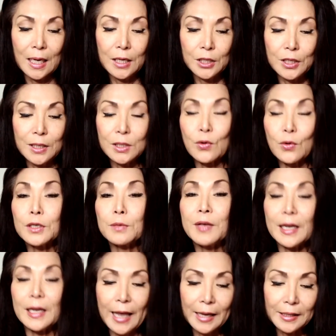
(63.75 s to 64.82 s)
she's going to be a
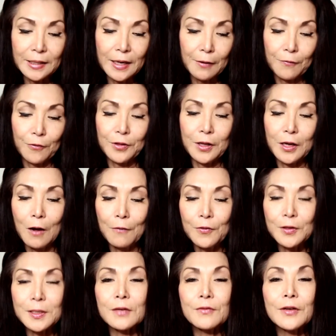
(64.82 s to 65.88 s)
candidate for the
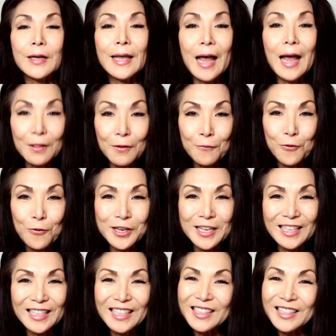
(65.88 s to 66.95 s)
office of
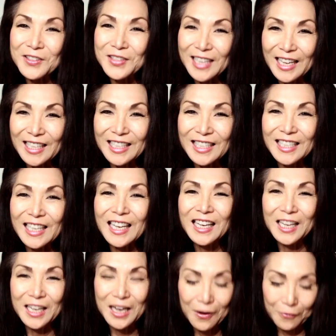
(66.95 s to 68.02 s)
California Lieutenant
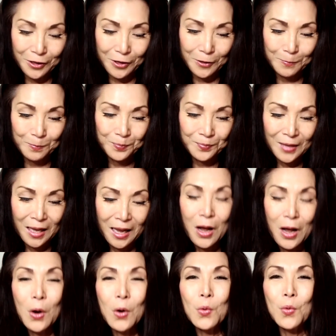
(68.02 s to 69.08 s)
Governor.
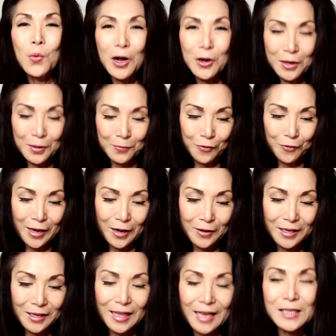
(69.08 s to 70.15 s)
Welcome,
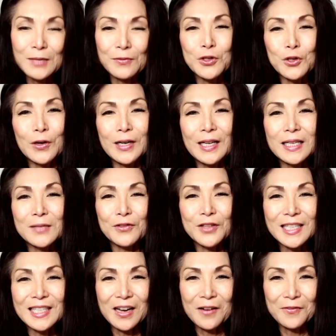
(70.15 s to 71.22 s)
Fiona. Thanks for joining us for
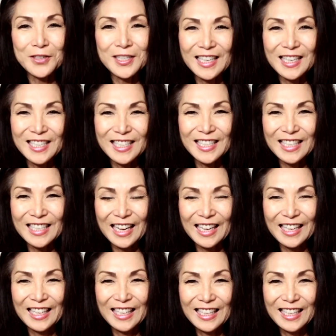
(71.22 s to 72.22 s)
this conversation today.